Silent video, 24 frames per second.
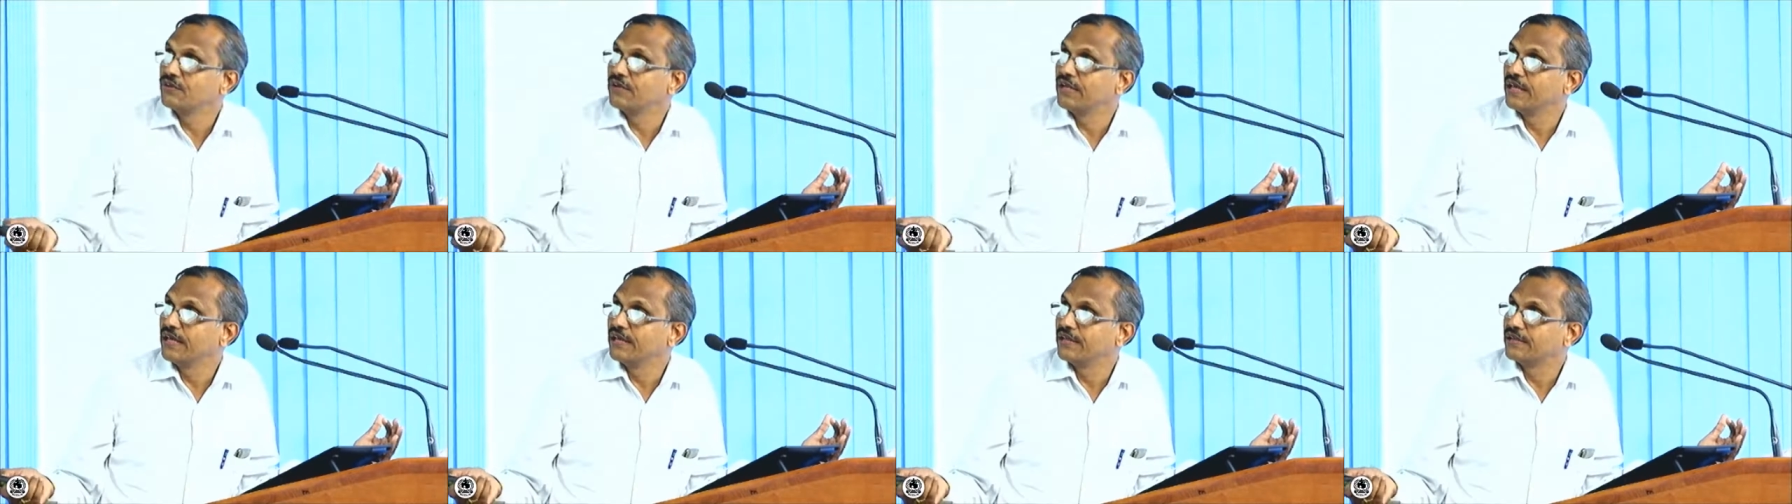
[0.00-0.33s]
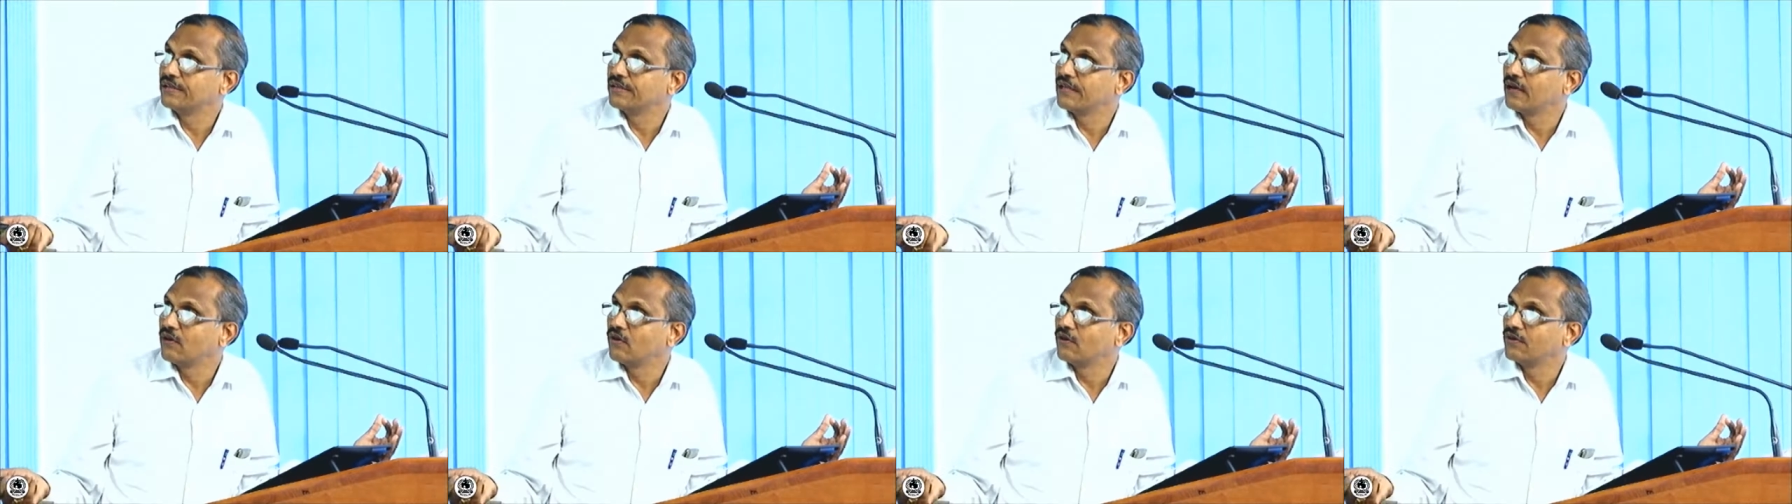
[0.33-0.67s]

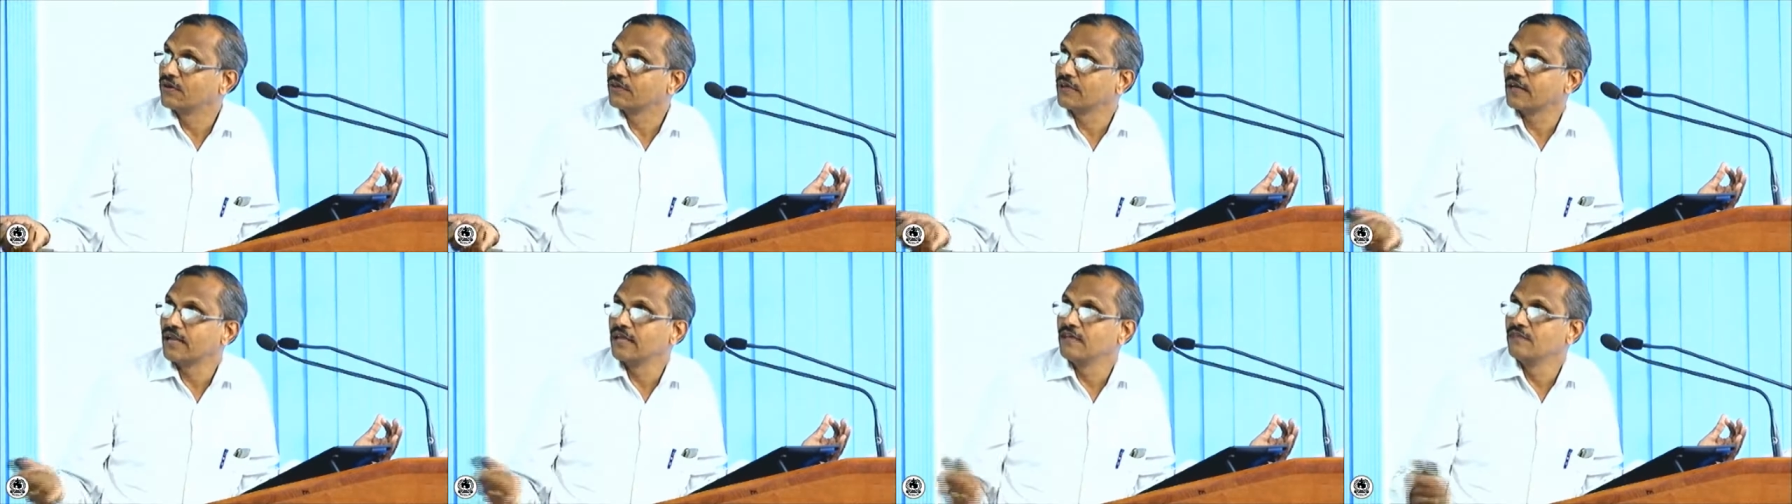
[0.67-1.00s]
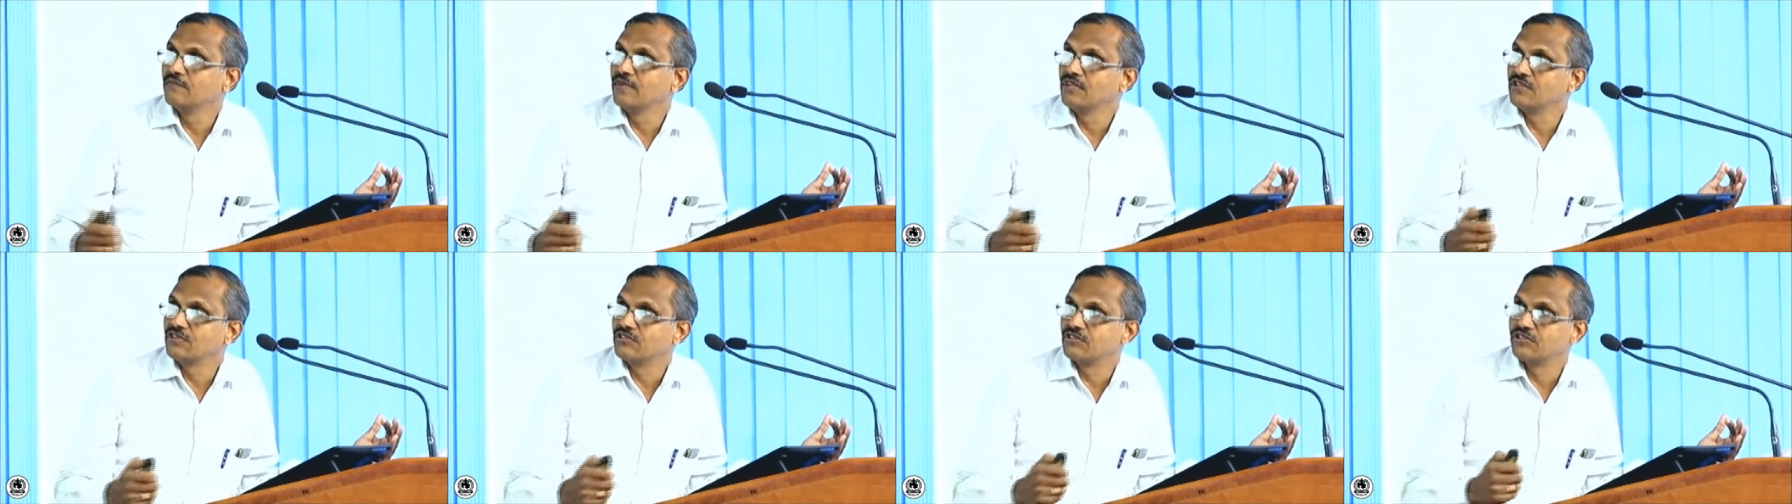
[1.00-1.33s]
data on
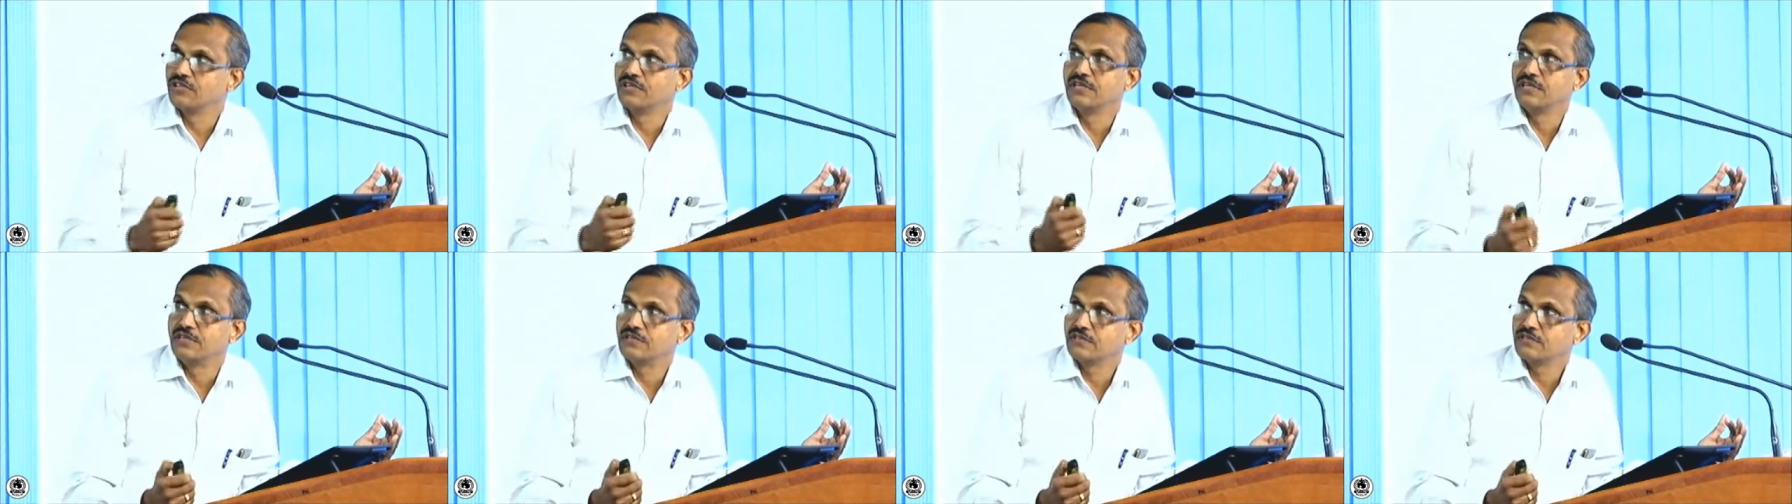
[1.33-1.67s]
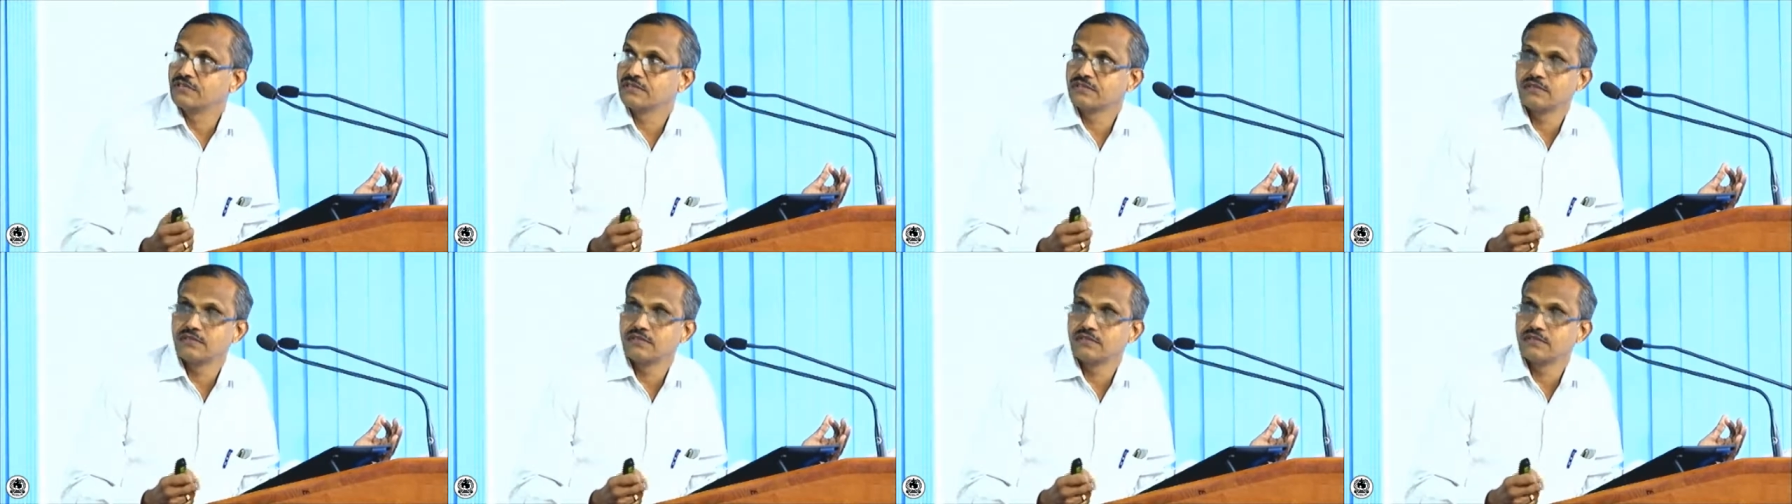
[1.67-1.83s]
climate change